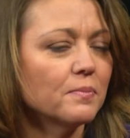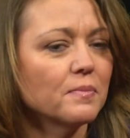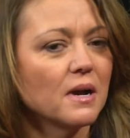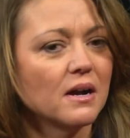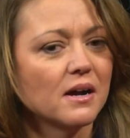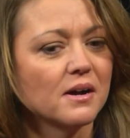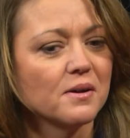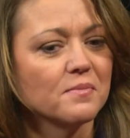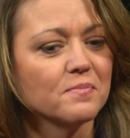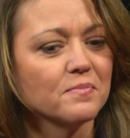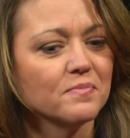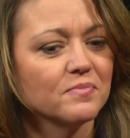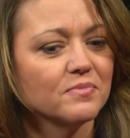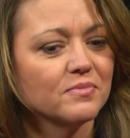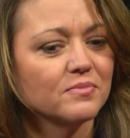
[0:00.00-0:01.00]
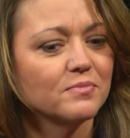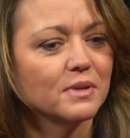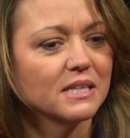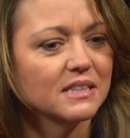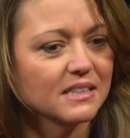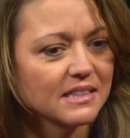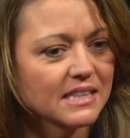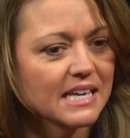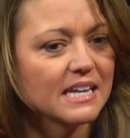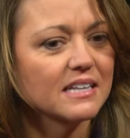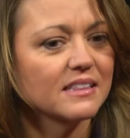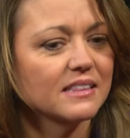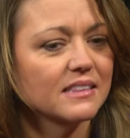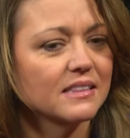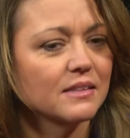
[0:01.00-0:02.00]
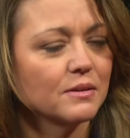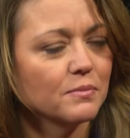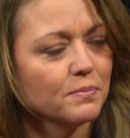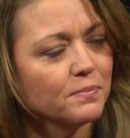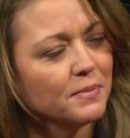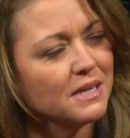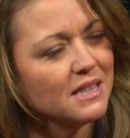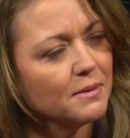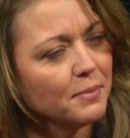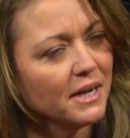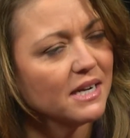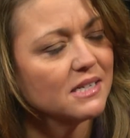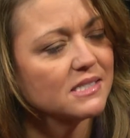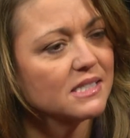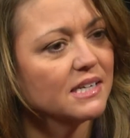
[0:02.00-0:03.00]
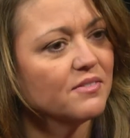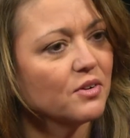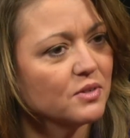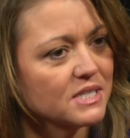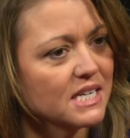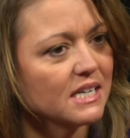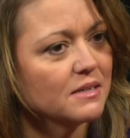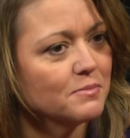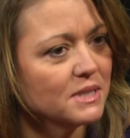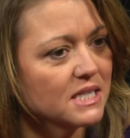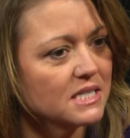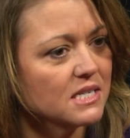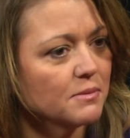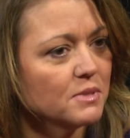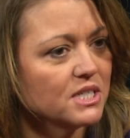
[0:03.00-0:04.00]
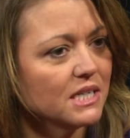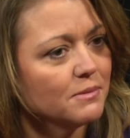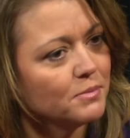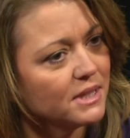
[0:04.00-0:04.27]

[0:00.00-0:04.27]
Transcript: But that in the past they've always had them in the summertime,